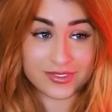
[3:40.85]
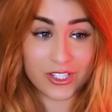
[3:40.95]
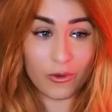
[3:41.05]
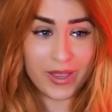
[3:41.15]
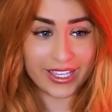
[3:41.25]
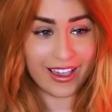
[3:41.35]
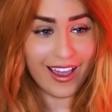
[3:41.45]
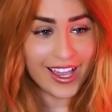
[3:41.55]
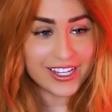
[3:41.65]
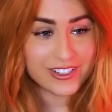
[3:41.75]
my
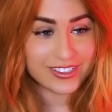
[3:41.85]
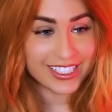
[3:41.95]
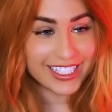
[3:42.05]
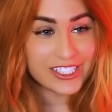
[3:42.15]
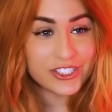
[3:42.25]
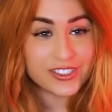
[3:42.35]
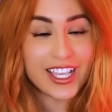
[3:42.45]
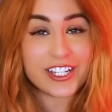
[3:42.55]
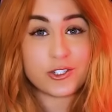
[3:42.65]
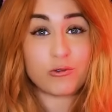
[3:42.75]
gosh, did he just
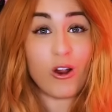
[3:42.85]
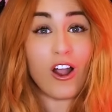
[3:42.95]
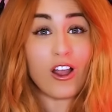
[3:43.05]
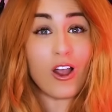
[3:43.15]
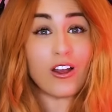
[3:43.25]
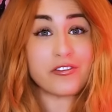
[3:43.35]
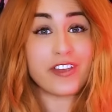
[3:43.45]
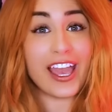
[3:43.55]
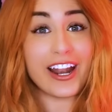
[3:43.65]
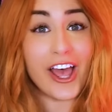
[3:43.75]
draw all
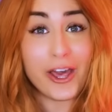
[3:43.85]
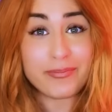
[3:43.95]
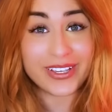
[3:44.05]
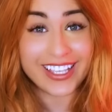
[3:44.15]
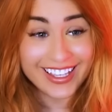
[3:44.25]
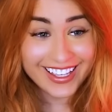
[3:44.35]
that up?